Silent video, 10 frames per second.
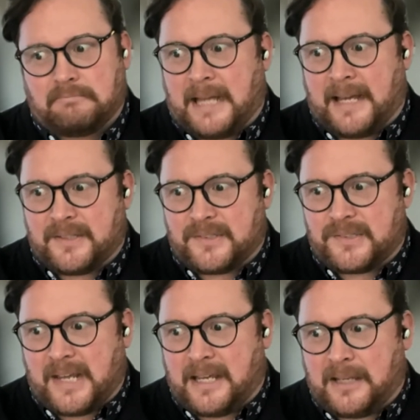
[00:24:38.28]

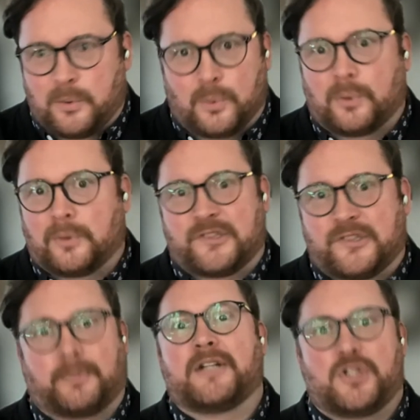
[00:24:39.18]
a Google
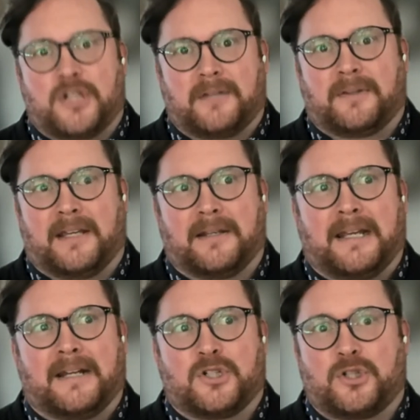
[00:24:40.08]
spreadsheet that
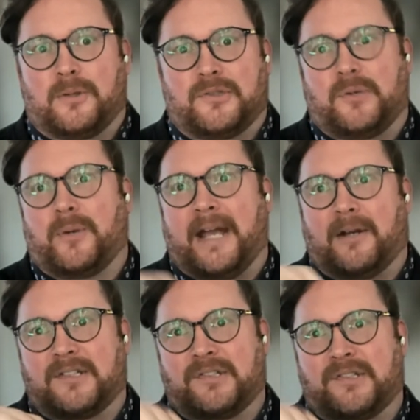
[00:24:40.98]
kind of shows you how
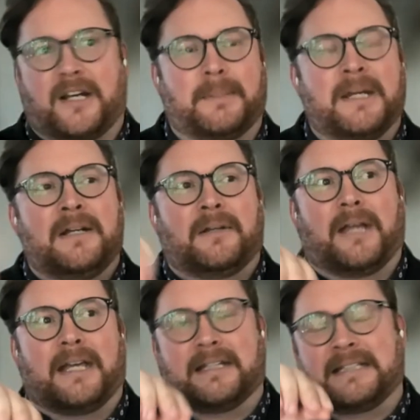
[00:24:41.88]
to set up
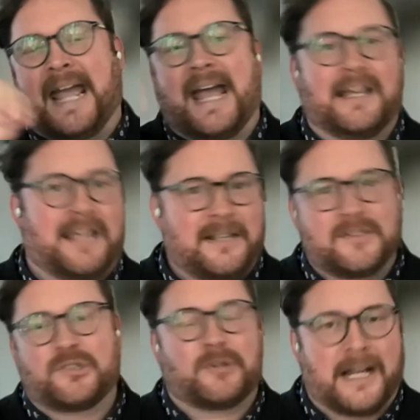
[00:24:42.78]
like a tagging
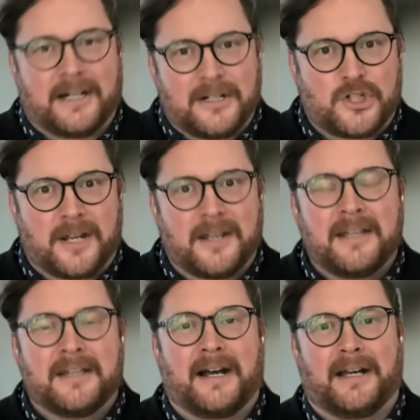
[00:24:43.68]
strategy,
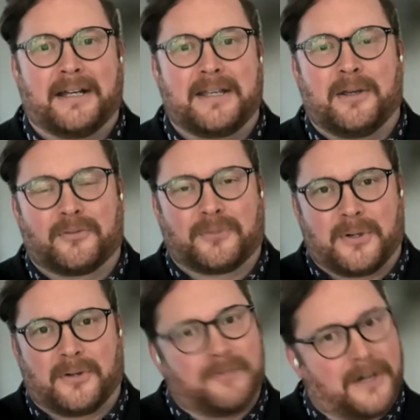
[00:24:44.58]
for
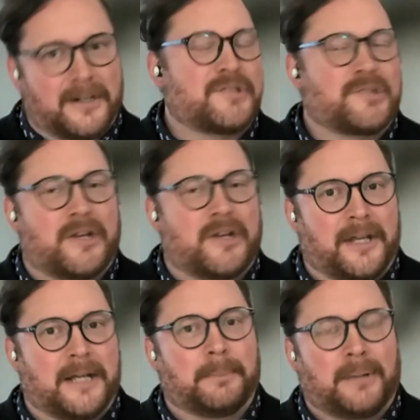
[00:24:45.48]
your various
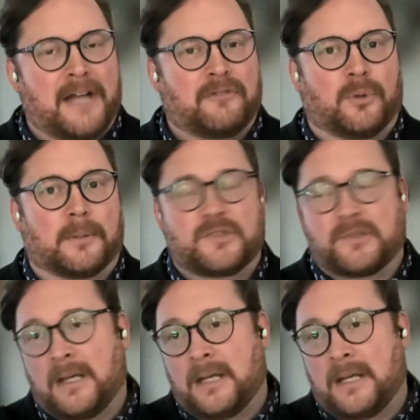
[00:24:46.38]
online platforms.